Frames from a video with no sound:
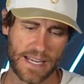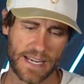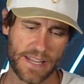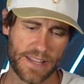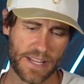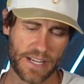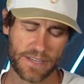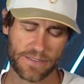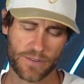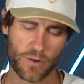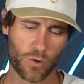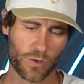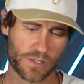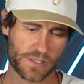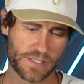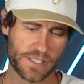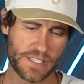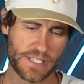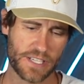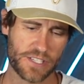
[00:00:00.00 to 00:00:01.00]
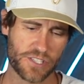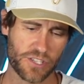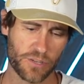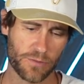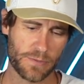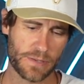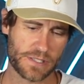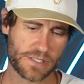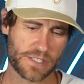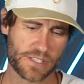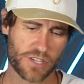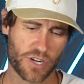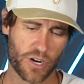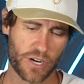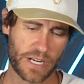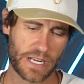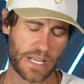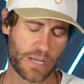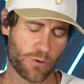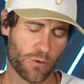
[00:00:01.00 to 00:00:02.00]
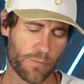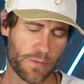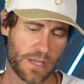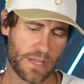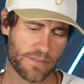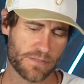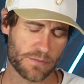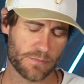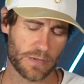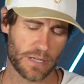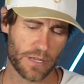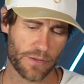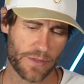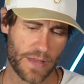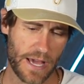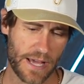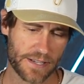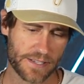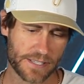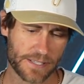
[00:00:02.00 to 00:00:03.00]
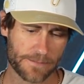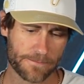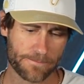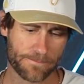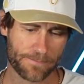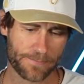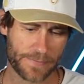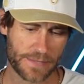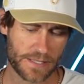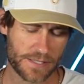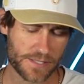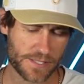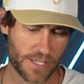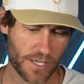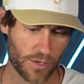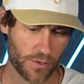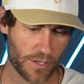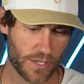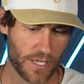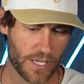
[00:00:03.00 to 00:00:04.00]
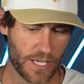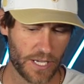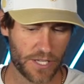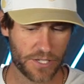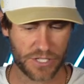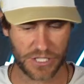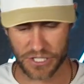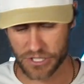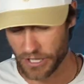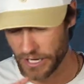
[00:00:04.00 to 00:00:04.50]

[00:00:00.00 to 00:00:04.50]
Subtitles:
And then, of course, the digital business card link will be even below that. So just